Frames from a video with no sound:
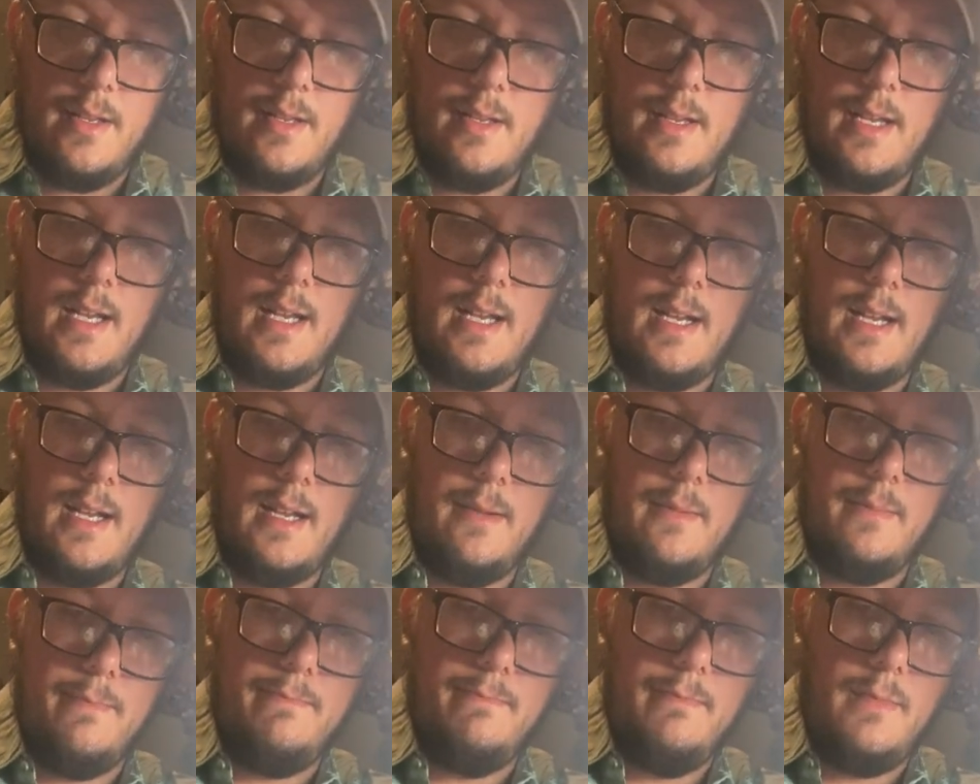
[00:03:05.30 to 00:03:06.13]

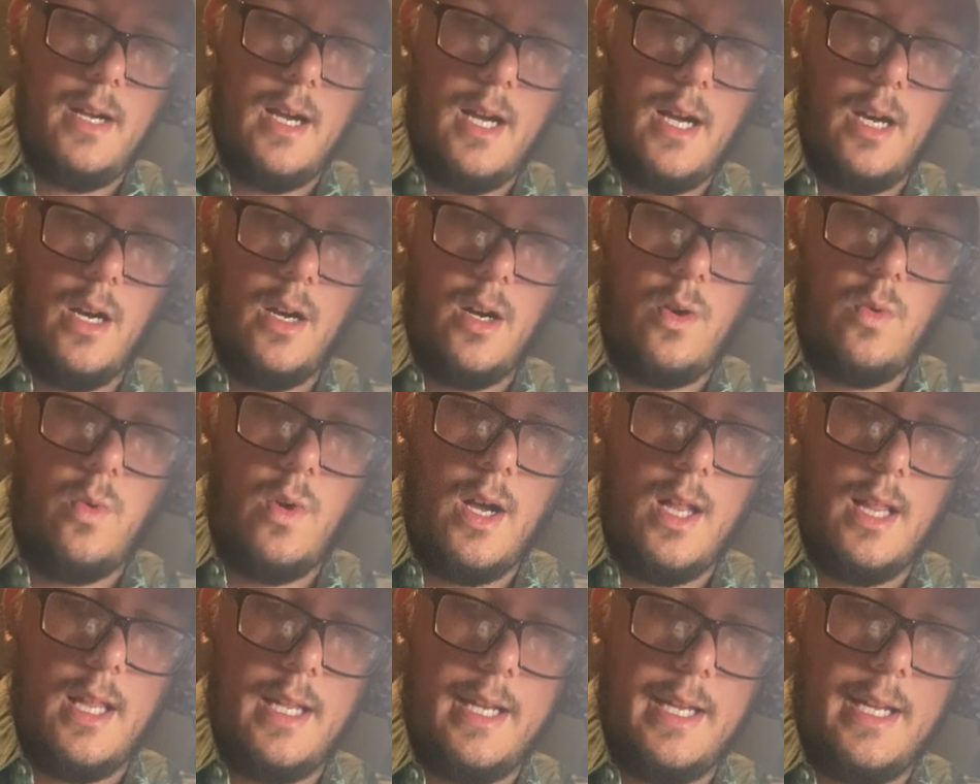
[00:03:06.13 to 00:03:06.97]
higher
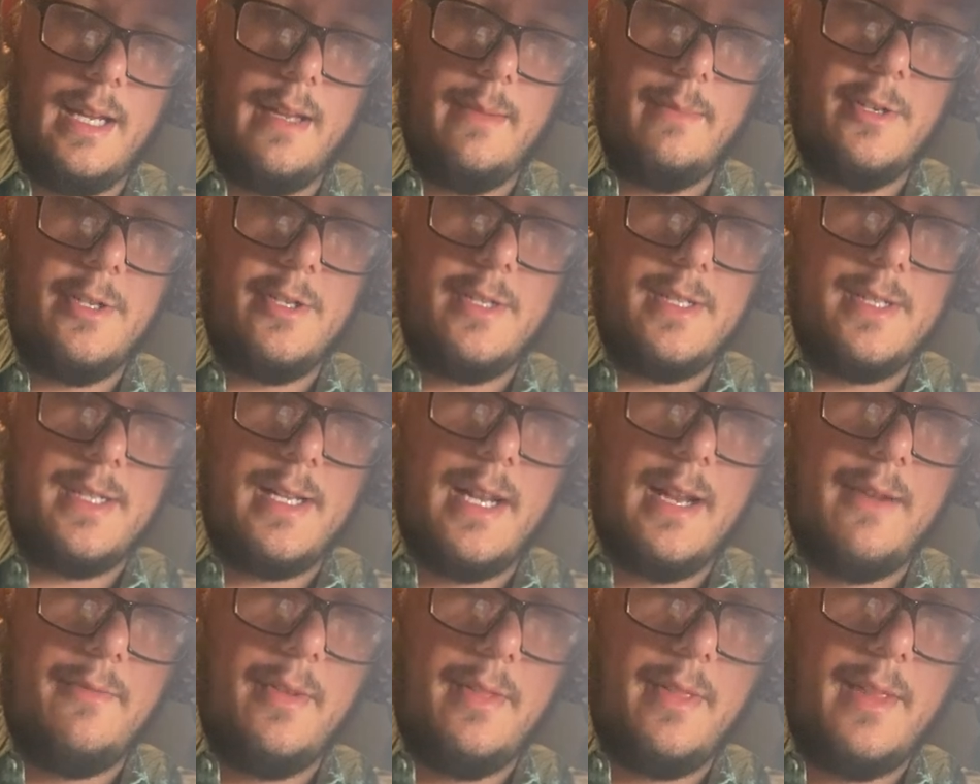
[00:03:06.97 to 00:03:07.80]
quality images and
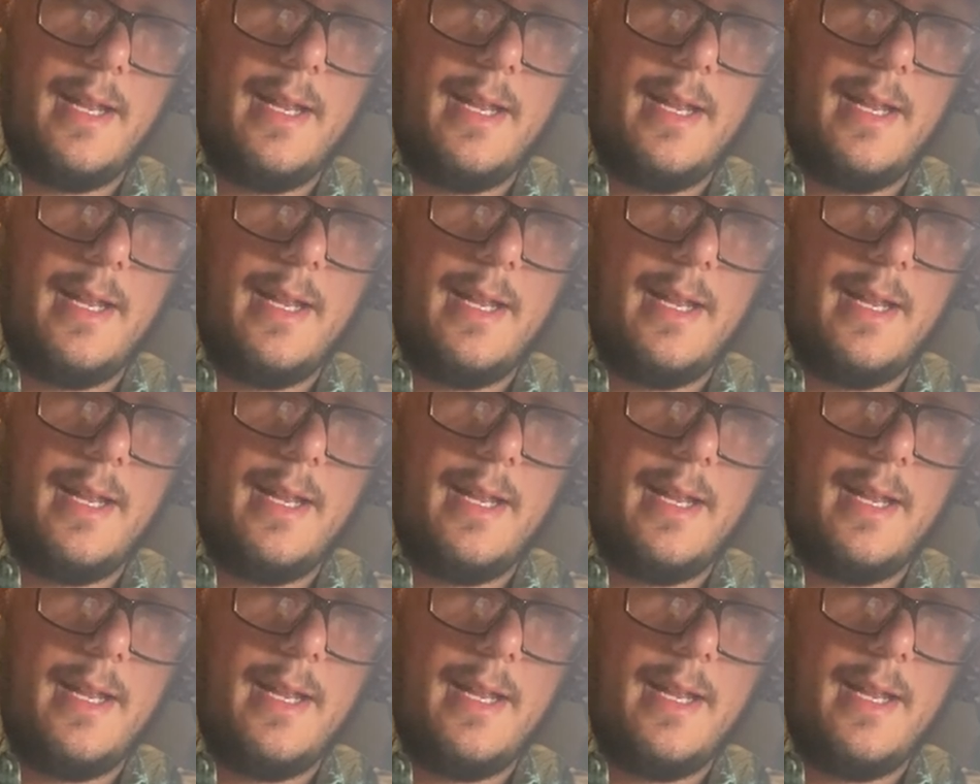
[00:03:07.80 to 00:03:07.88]
everything